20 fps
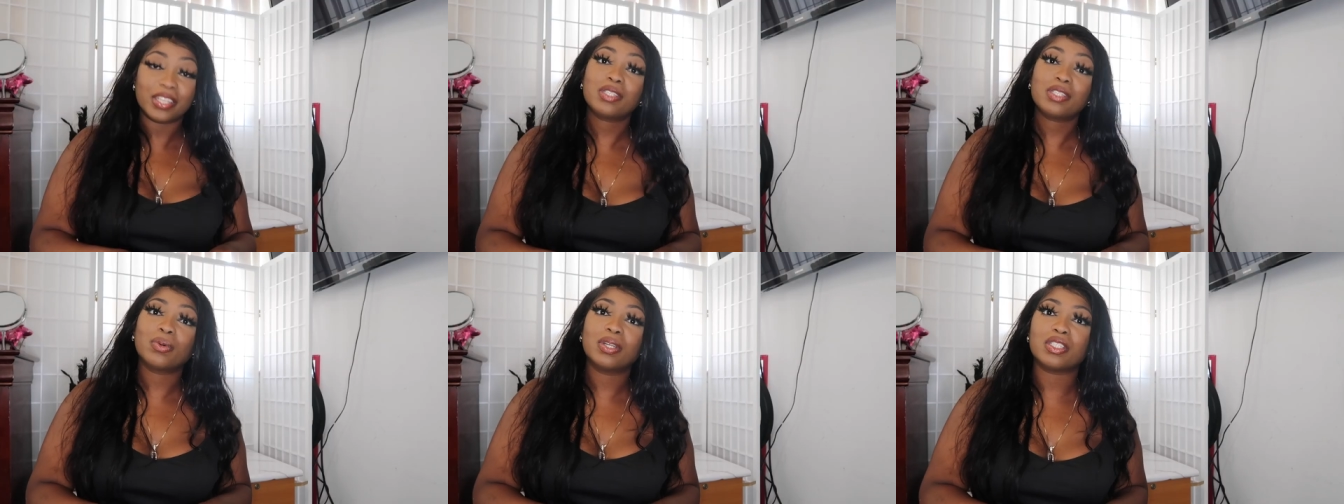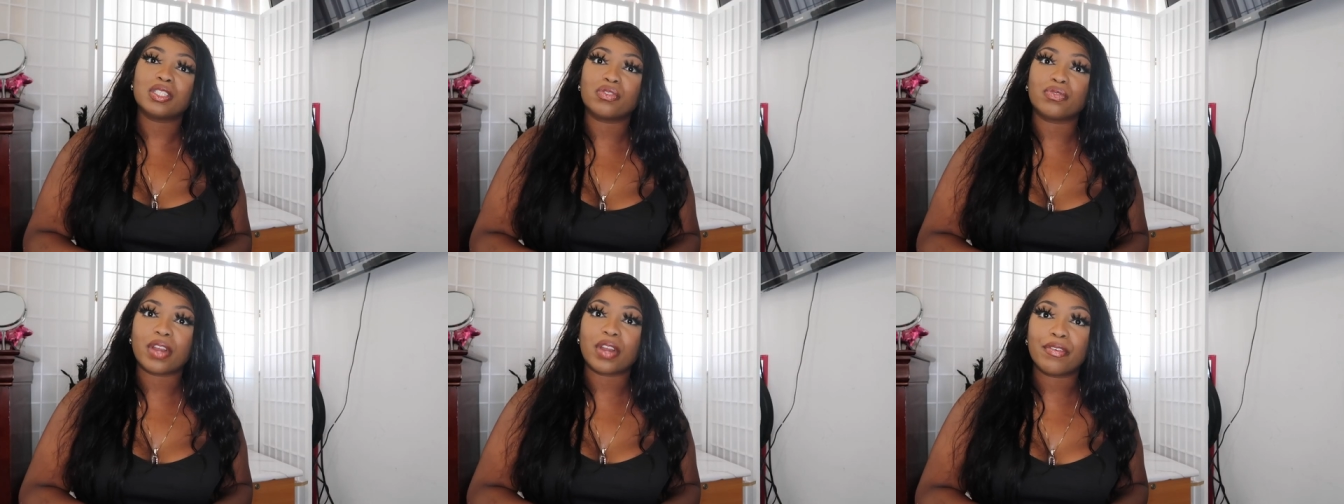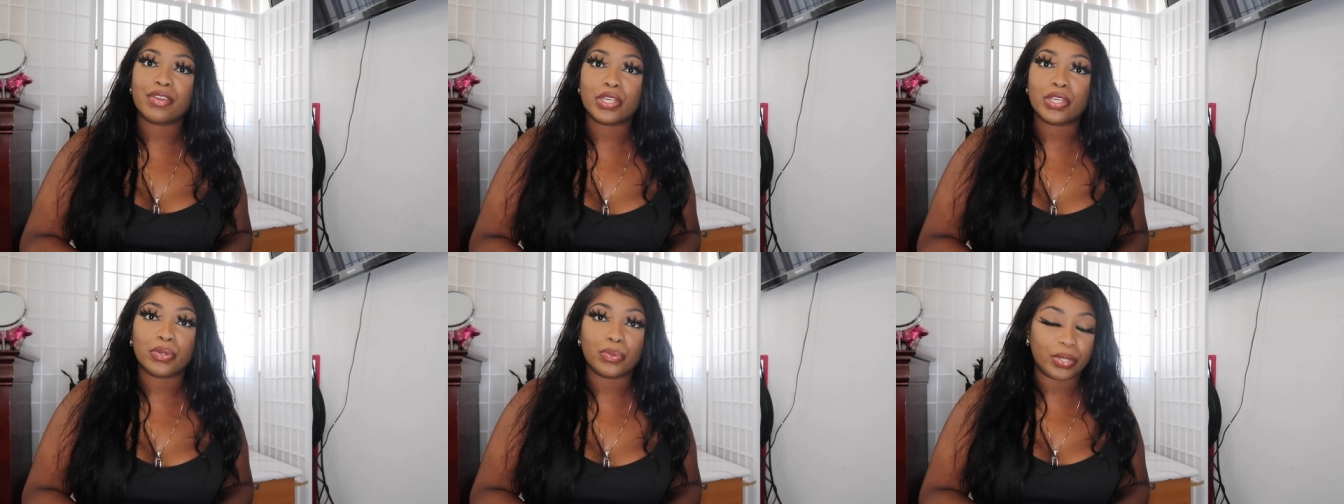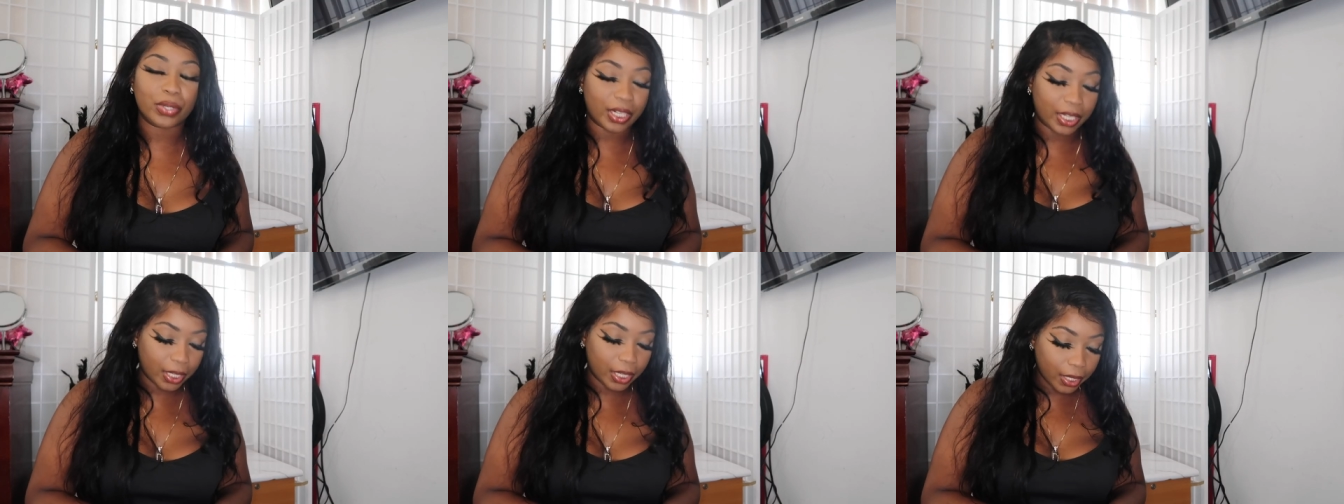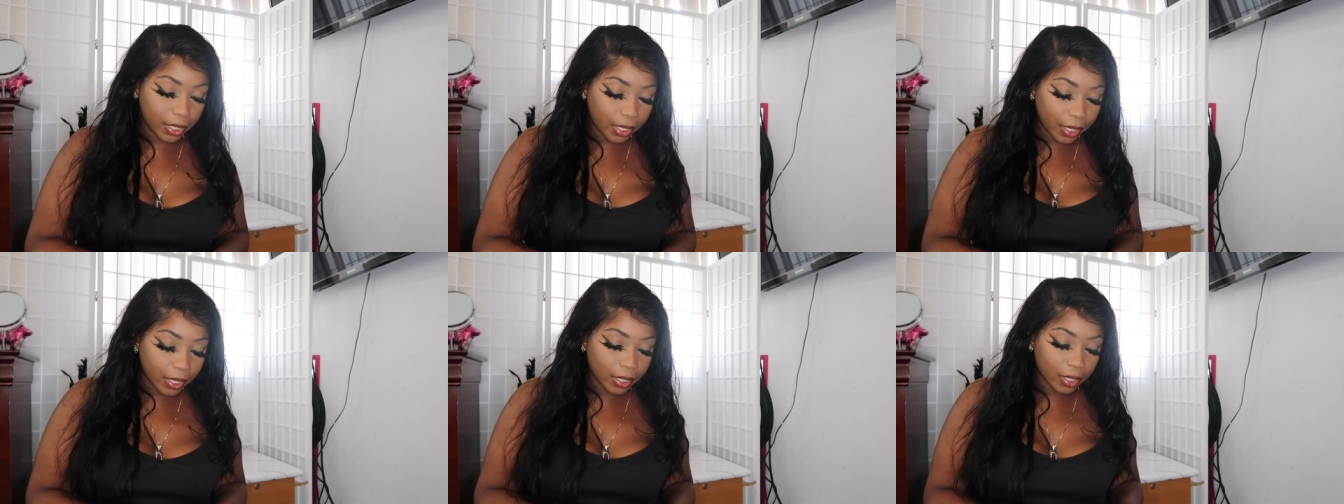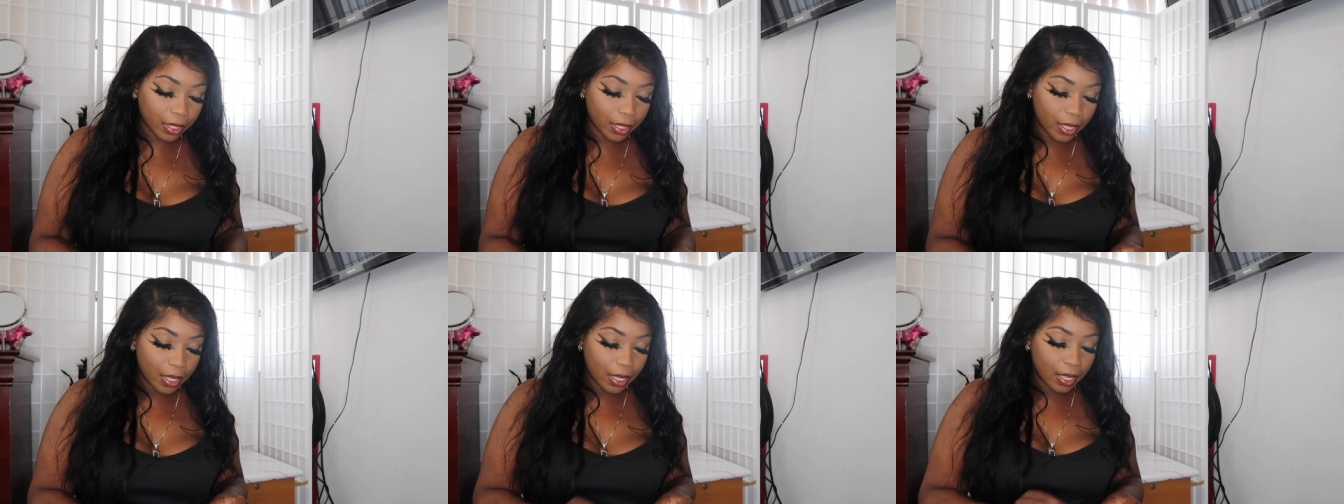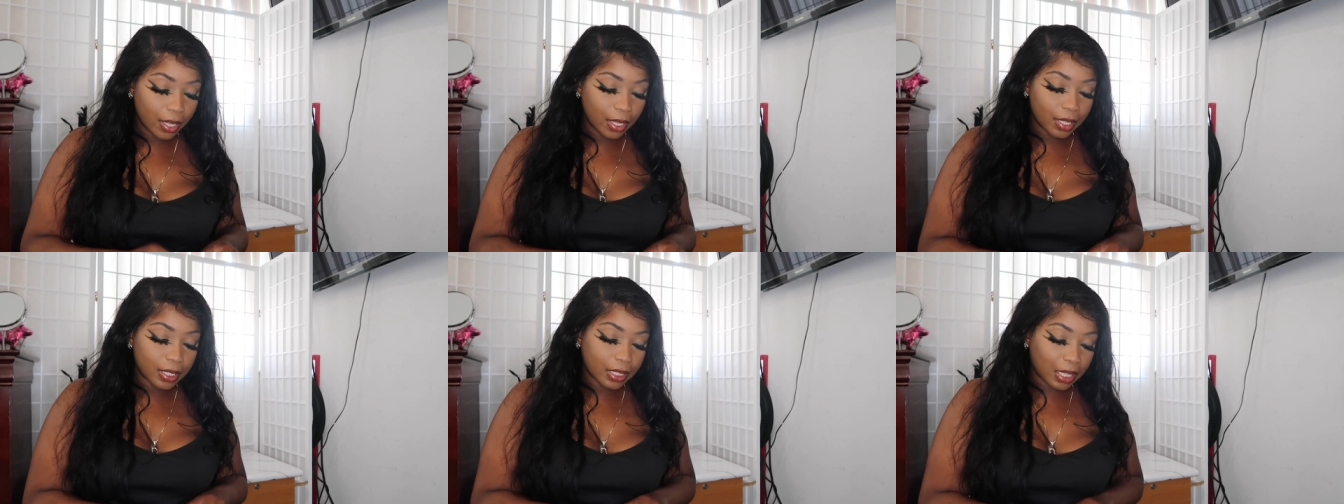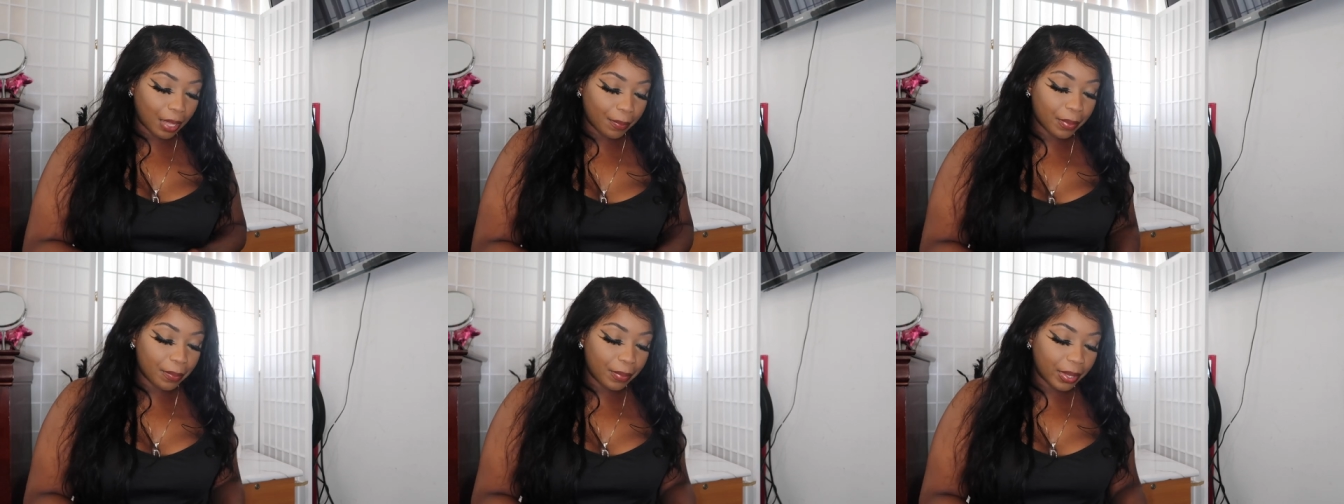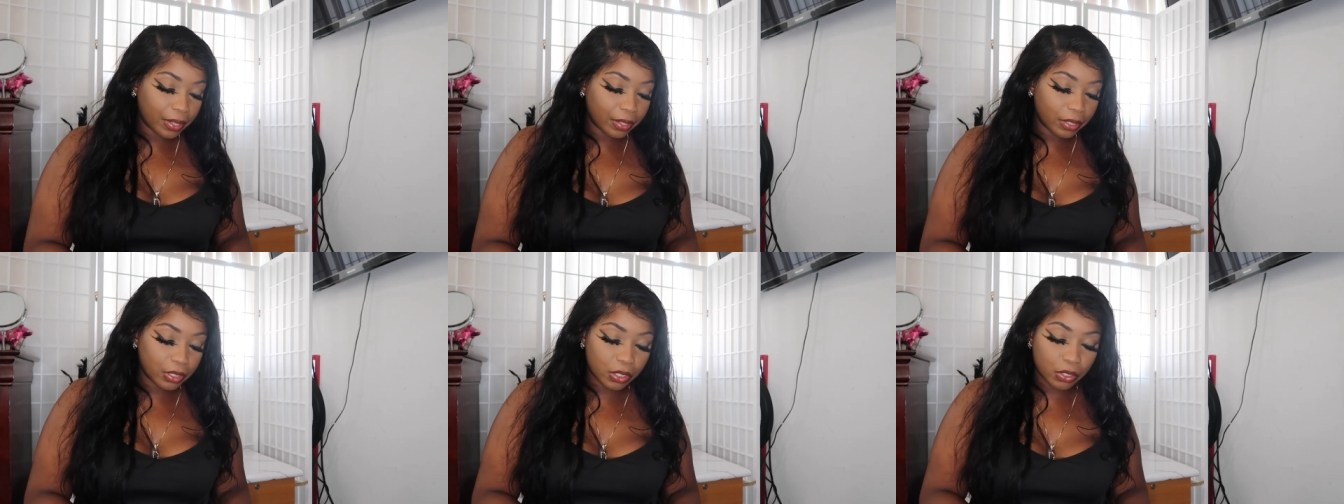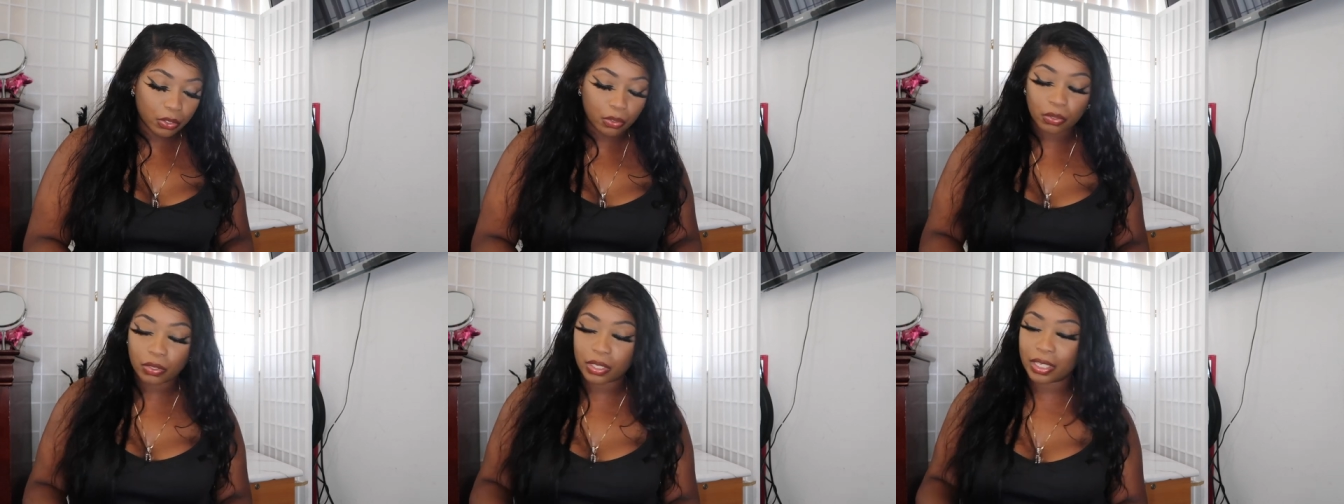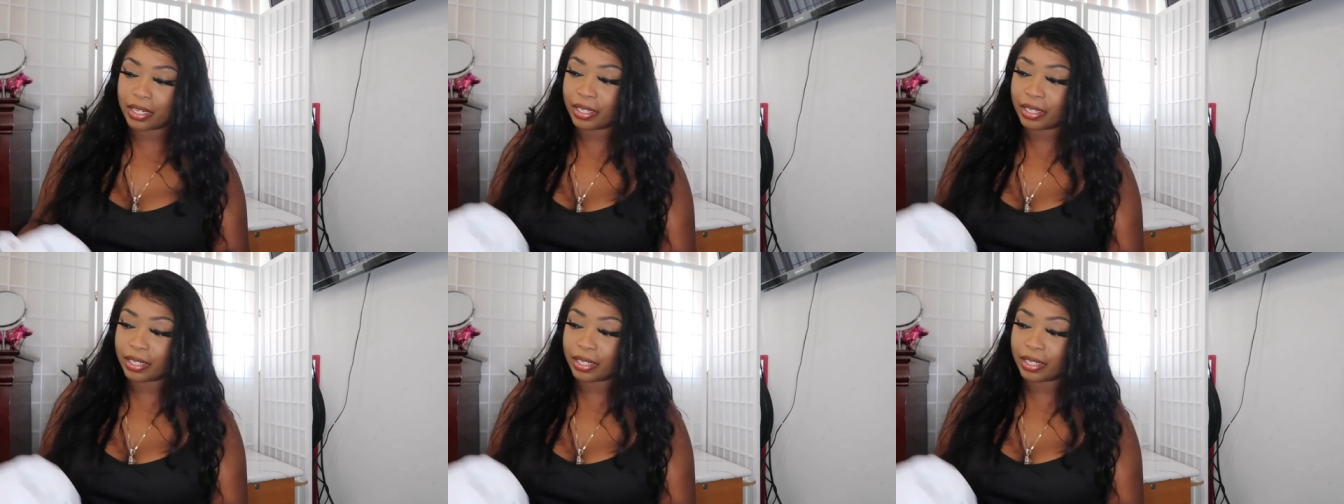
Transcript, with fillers: This one is very unique type of bathing suit.